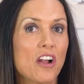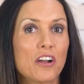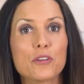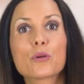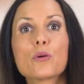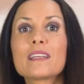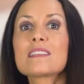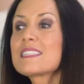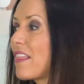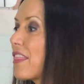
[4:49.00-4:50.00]
are you're cooking
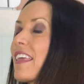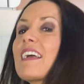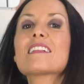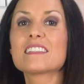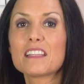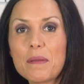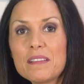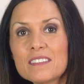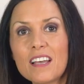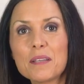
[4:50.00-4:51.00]
something else in the
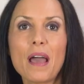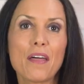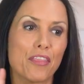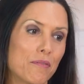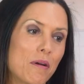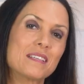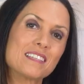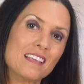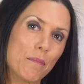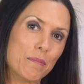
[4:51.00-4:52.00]
meantime and Thermomix
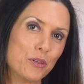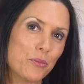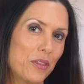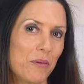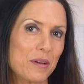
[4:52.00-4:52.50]
is helping you with the